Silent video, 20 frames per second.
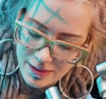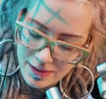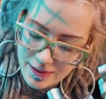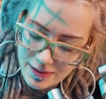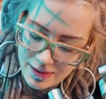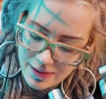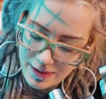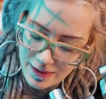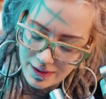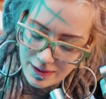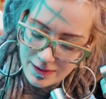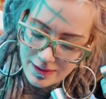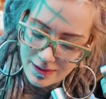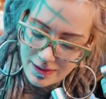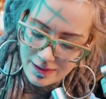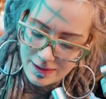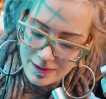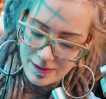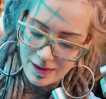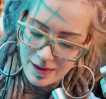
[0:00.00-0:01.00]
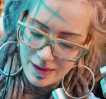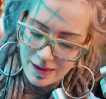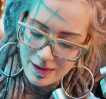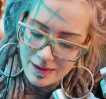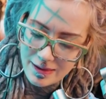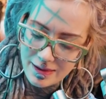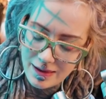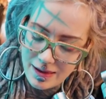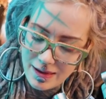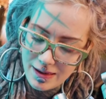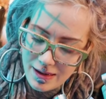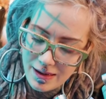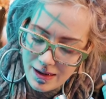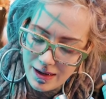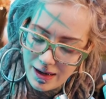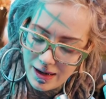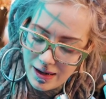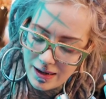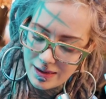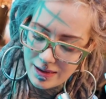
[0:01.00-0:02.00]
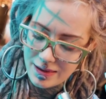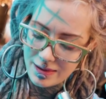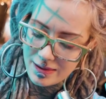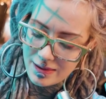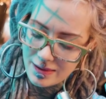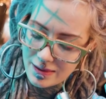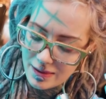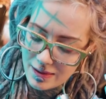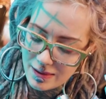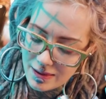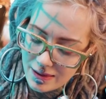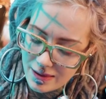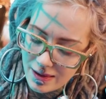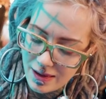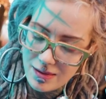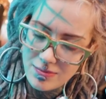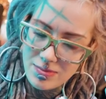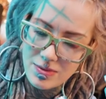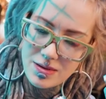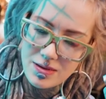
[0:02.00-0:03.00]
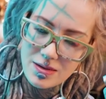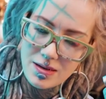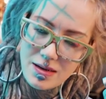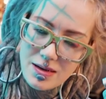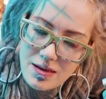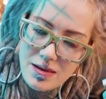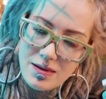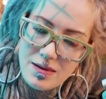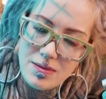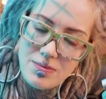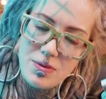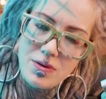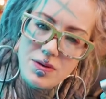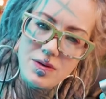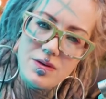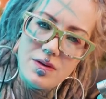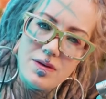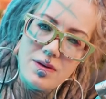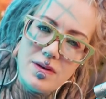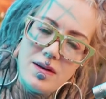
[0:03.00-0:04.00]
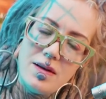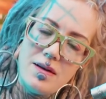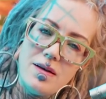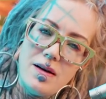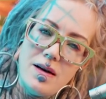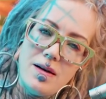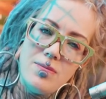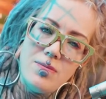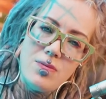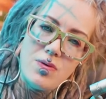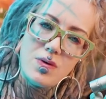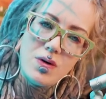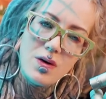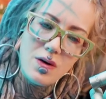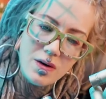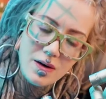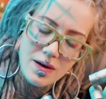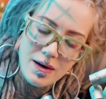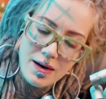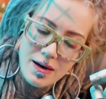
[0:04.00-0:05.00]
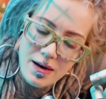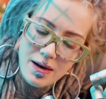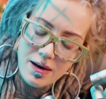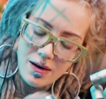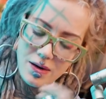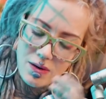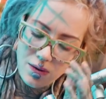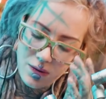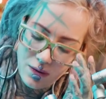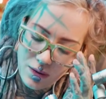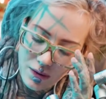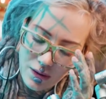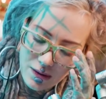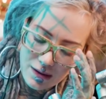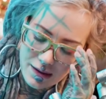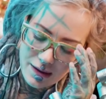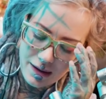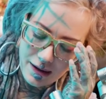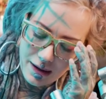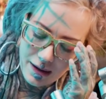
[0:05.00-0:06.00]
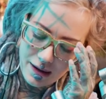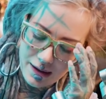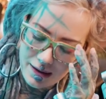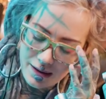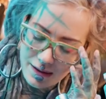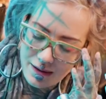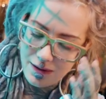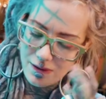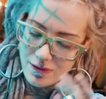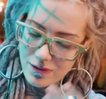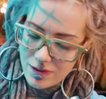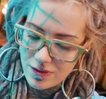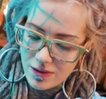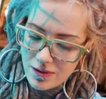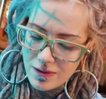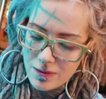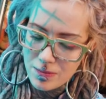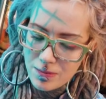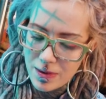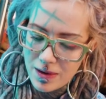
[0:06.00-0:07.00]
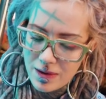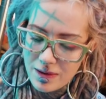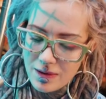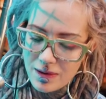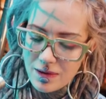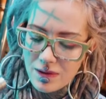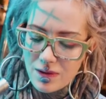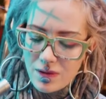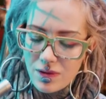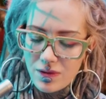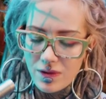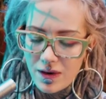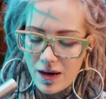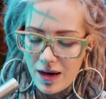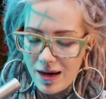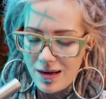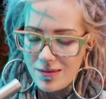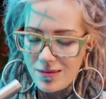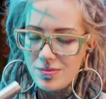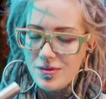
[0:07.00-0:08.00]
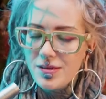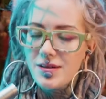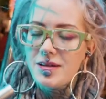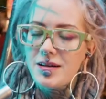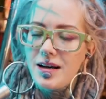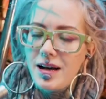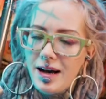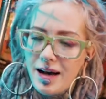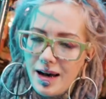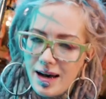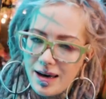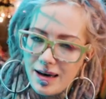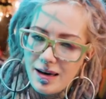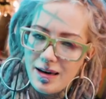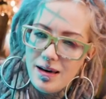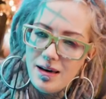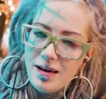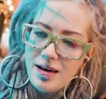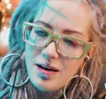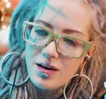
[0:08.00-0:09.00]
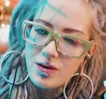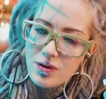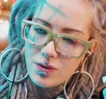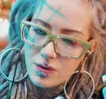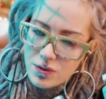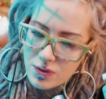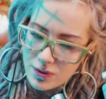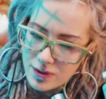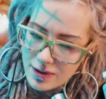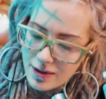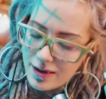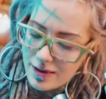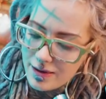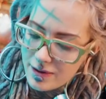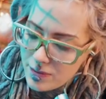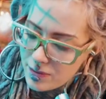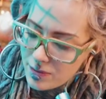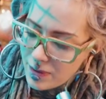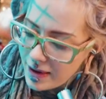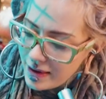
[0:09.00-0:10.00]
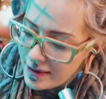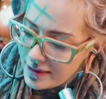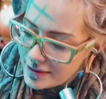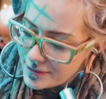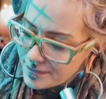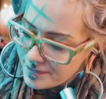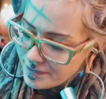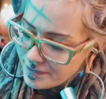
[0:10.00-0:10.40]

things inside. And cabbage I eat the most of the time raw, or there are different species of cabbage I cook as well.